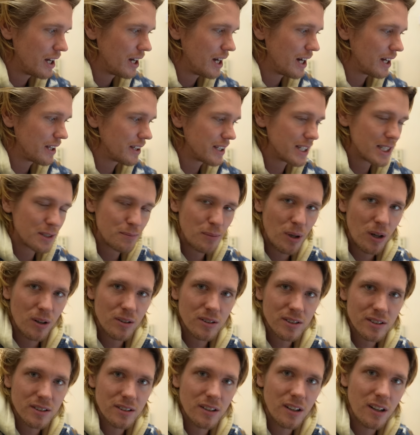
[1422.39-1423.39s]
And these
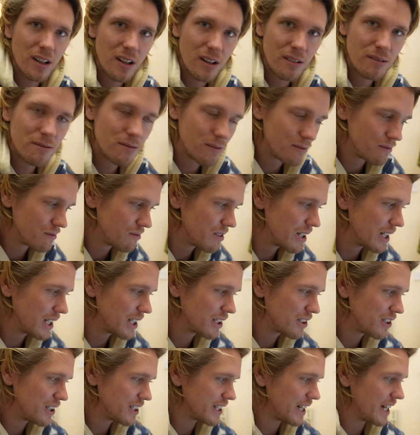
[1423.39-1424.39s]
boats are really
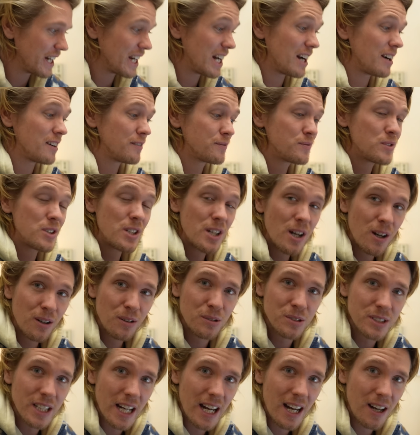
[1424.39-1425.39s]
good, and I have
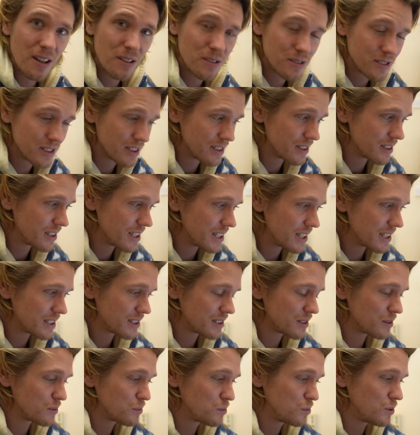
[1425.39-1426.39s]
no doubt that
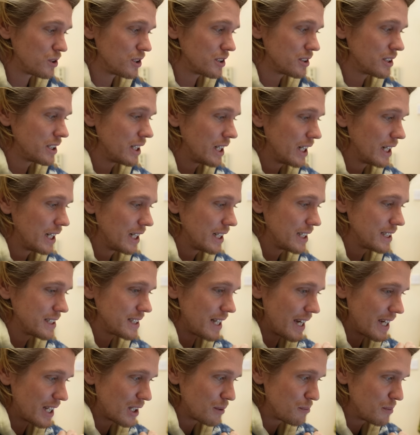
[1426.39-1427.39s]
this would
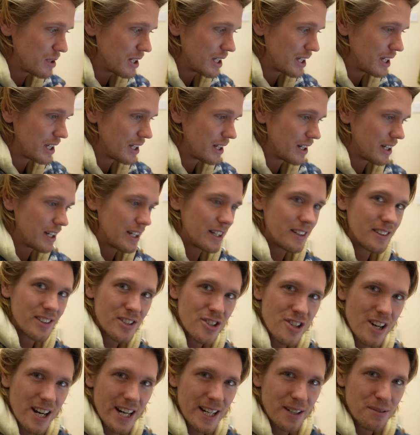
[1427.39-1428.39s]
take me in the
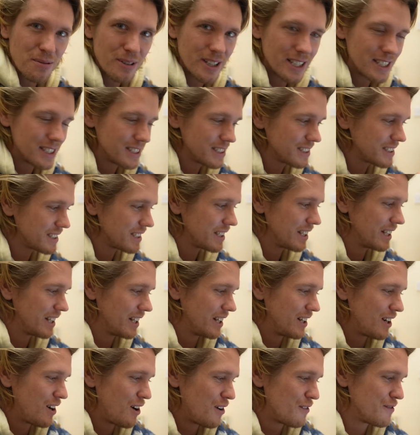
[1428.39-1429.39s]
trade winds
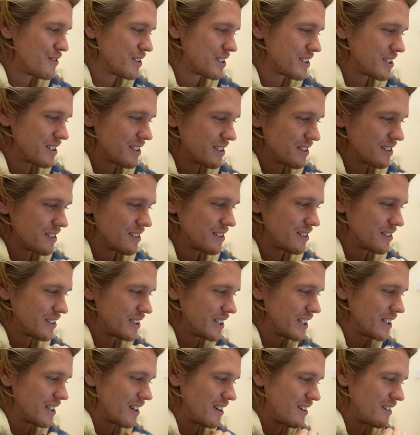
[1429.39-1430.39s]
over to,
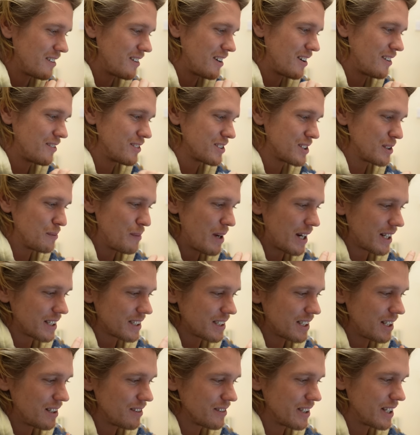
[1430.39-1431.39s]
you know, over to
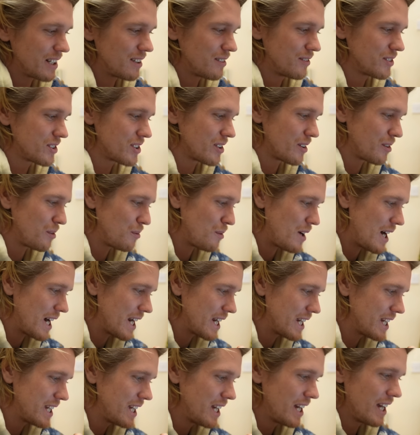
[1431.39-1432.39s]
Mexico, then over to Hawaii.